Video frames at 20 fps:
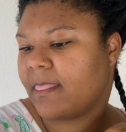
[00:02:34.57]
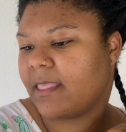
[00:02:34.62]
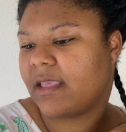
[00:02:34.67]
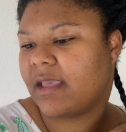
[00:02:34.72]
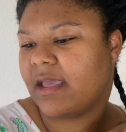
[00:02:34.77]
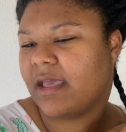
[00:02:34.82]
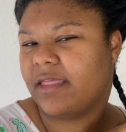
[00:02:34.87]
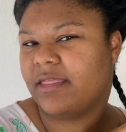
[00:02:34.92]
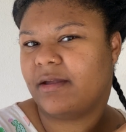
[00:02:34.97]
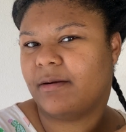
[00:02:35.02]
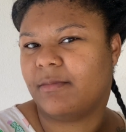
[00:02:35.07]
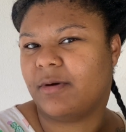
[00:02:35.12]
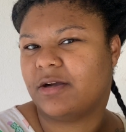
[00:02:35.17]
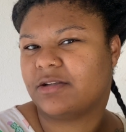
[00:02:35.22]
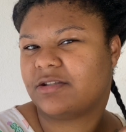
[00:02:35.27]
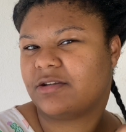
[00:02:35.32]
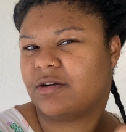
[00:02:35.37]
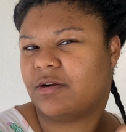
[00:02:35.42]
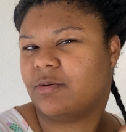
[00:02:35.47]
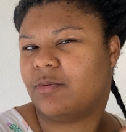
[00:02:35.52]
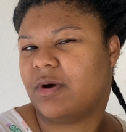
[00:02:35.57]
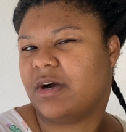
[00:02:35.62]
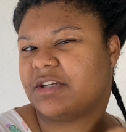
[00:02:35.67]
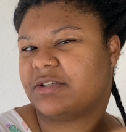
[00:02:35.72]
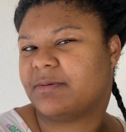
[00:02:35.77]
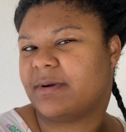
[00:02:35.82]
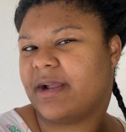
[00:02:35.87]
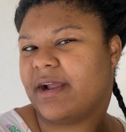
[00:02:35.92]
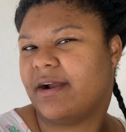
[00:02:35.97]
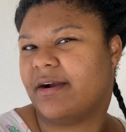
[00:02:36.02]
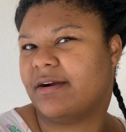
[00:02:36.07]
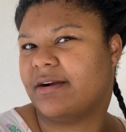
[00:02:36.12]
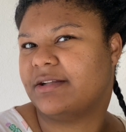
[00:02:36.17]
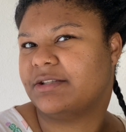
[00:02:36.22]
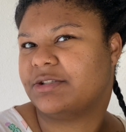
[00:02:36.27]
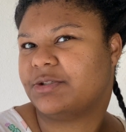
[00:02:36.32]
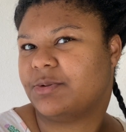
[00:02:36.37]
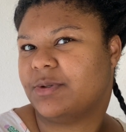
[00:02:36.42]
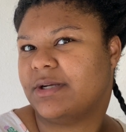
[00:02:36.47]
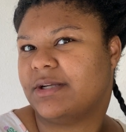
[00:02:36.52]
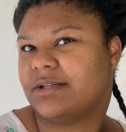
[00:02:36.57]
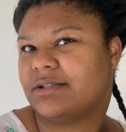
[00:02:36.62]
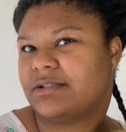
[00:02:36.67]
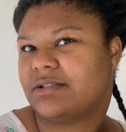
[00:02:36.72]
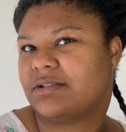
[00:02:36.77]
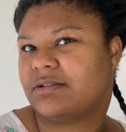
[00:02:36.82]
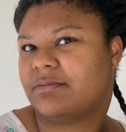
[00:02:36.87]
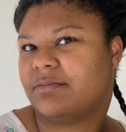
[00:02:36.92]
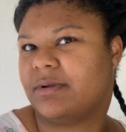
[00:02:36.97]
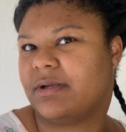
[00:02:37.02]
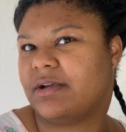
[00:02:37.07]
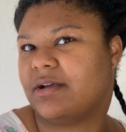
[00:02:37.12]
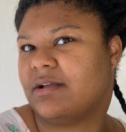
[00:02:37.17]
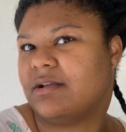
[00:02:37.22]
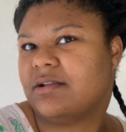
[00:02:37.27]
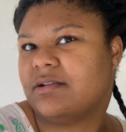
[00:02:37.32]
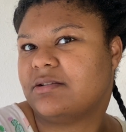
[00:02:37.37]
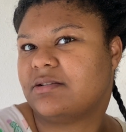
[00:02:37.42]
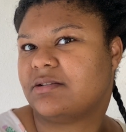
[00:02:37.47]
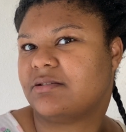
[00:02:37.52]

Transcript: And then I'm also gonna wash my hair in twists because